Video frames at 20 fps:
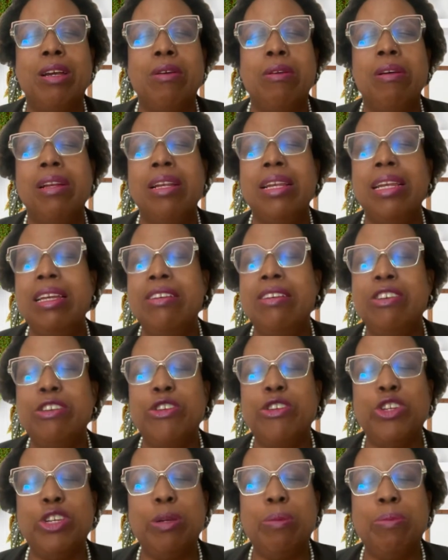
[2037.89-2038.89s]

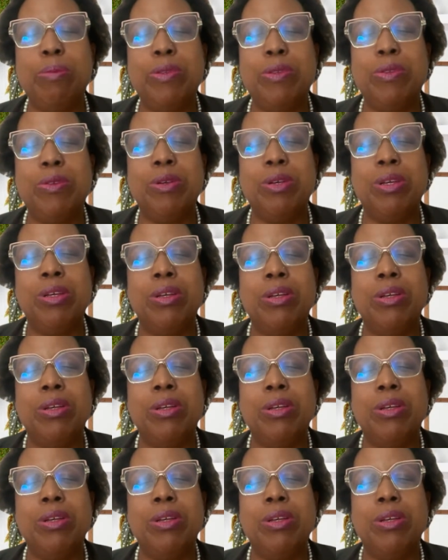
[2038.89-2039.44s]
Relationships,